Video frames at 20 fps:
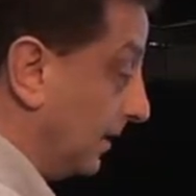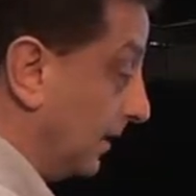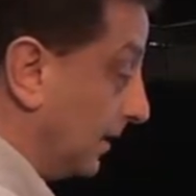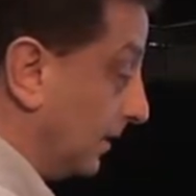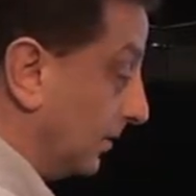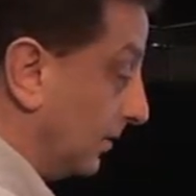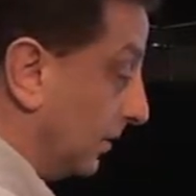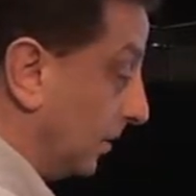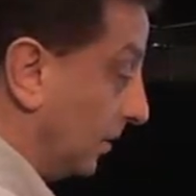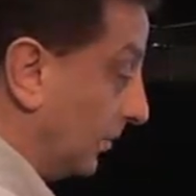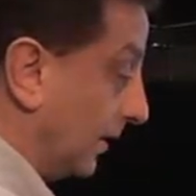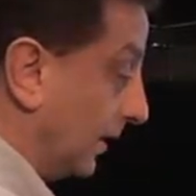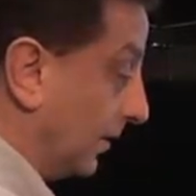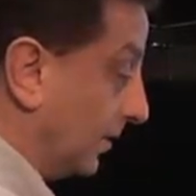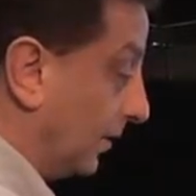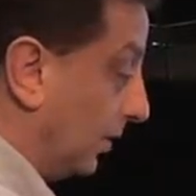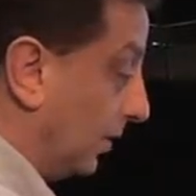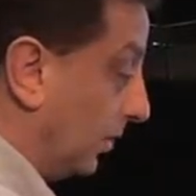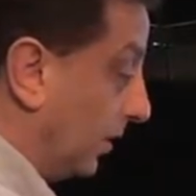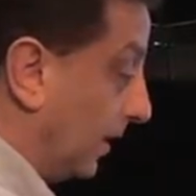So if I
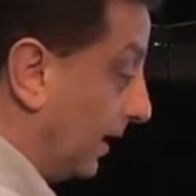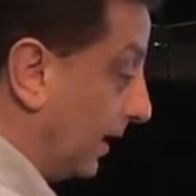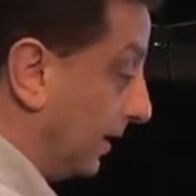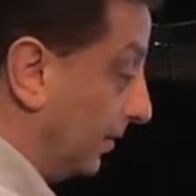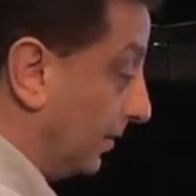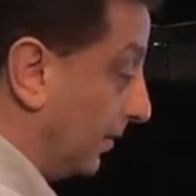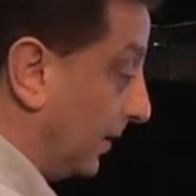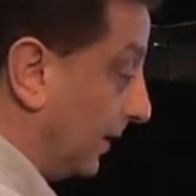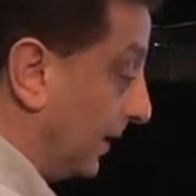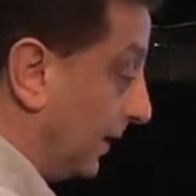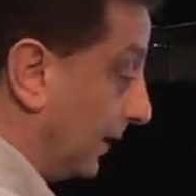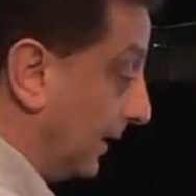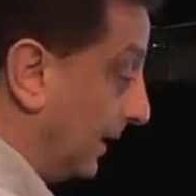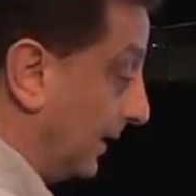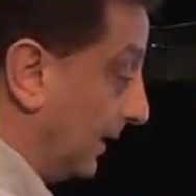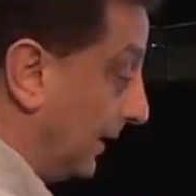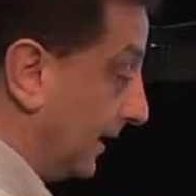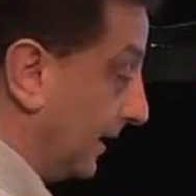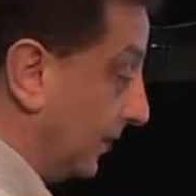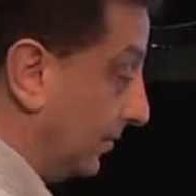don't want it
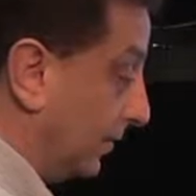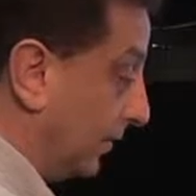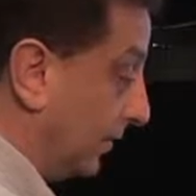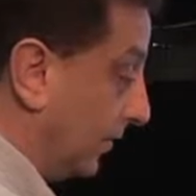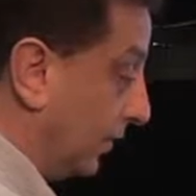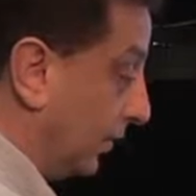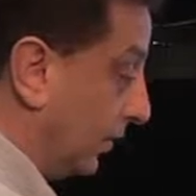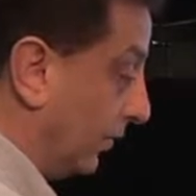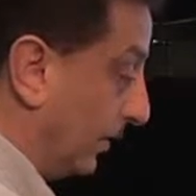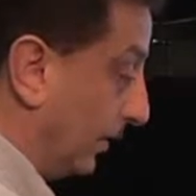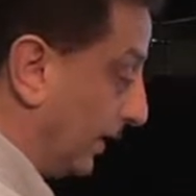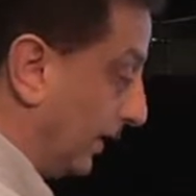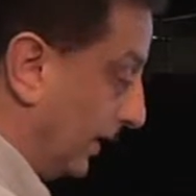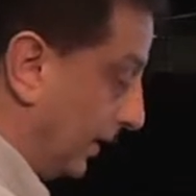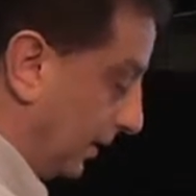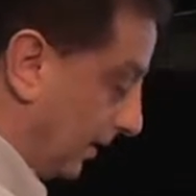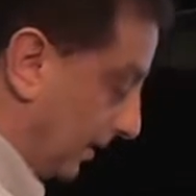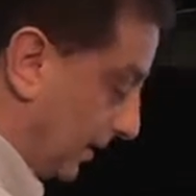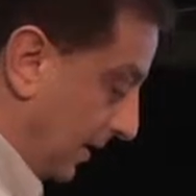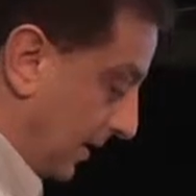behind, I can move it over
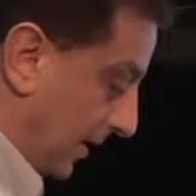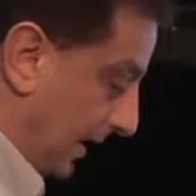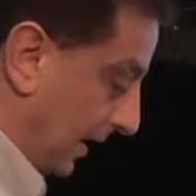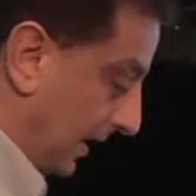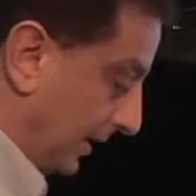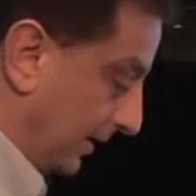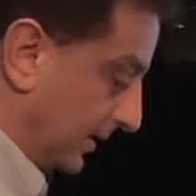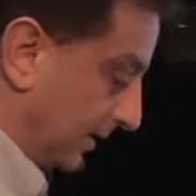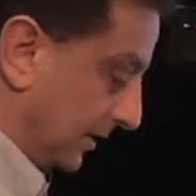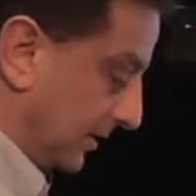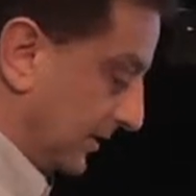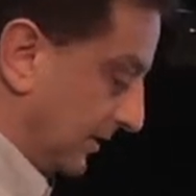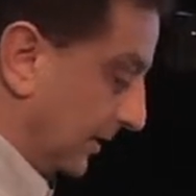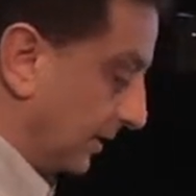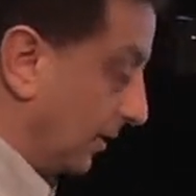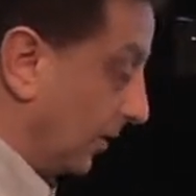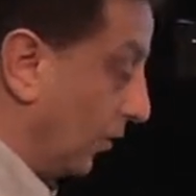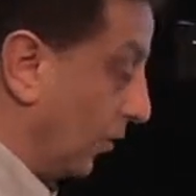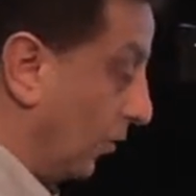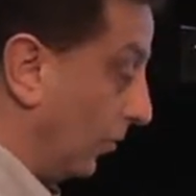here and just hit
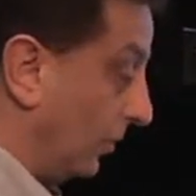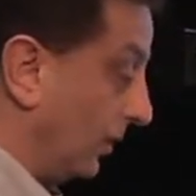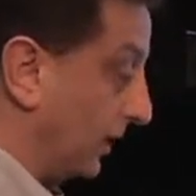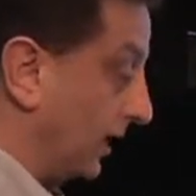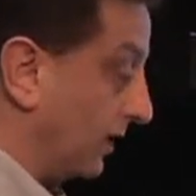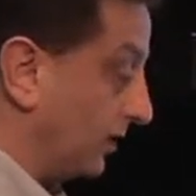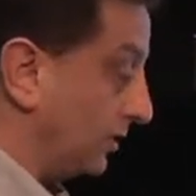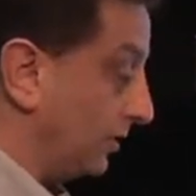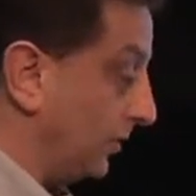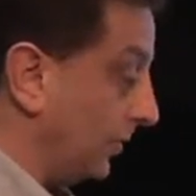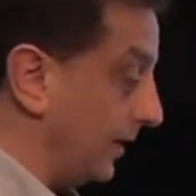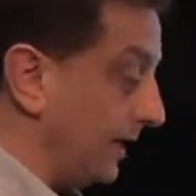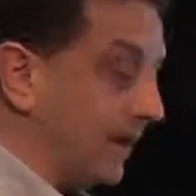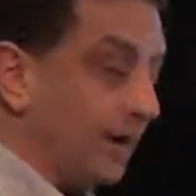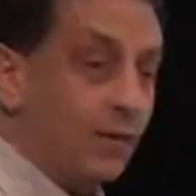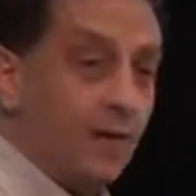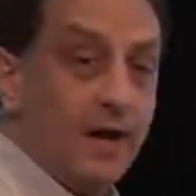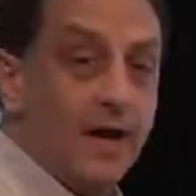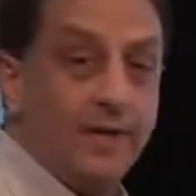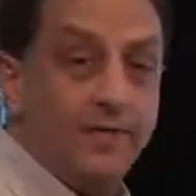the home key. So we
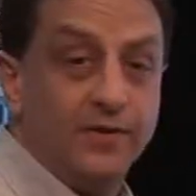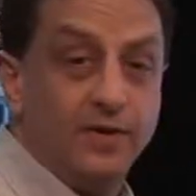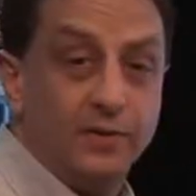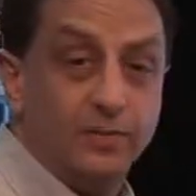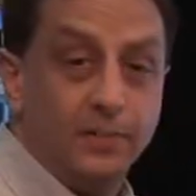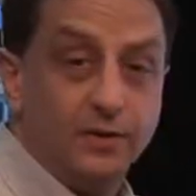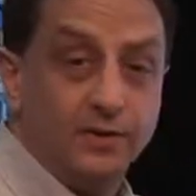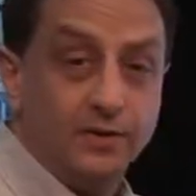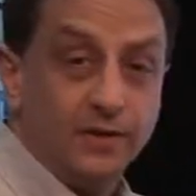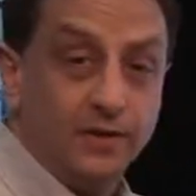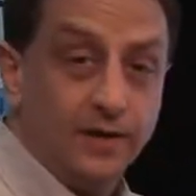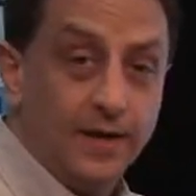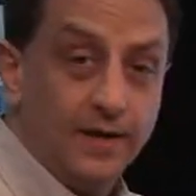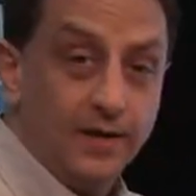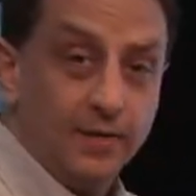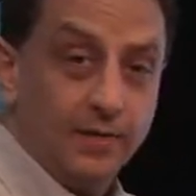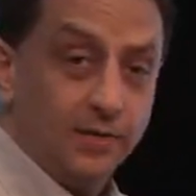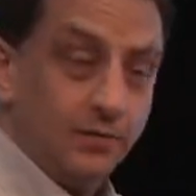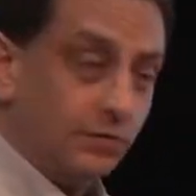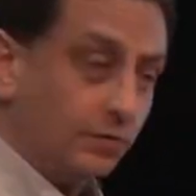now have explicit
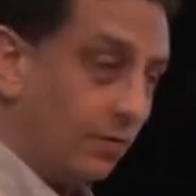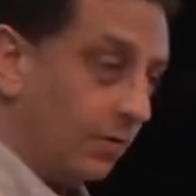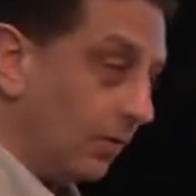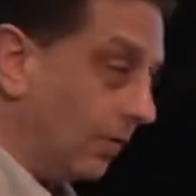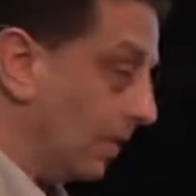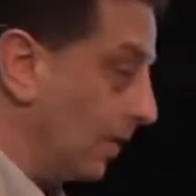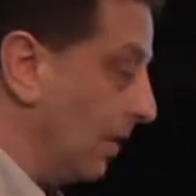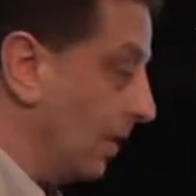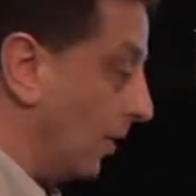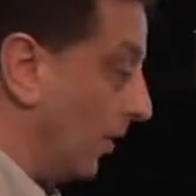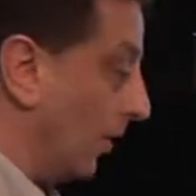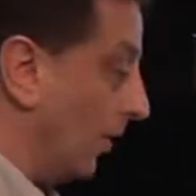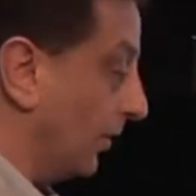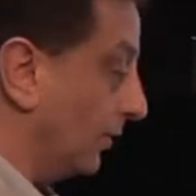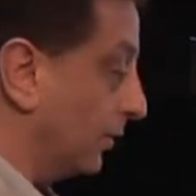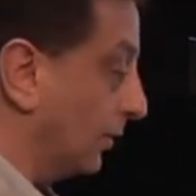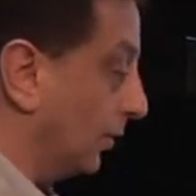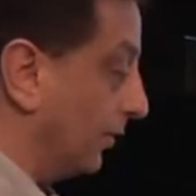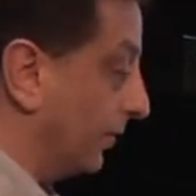layer control also